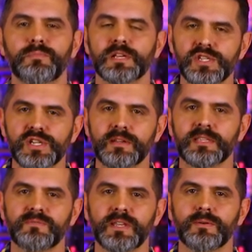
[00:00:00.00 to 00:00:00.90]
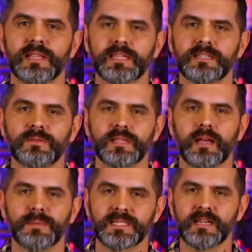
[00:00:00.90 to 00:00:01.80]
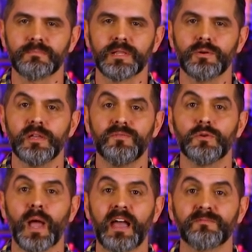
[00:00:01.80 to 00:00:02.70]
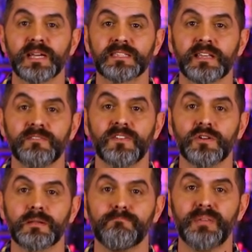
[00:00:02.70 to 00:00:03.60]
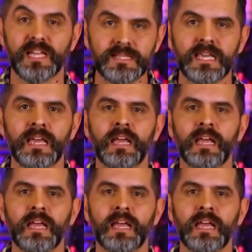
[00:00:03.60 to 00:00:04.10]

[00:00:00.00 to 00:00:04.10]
Please share this video and let us know in the comments down below if you have my Sun Vulcan belt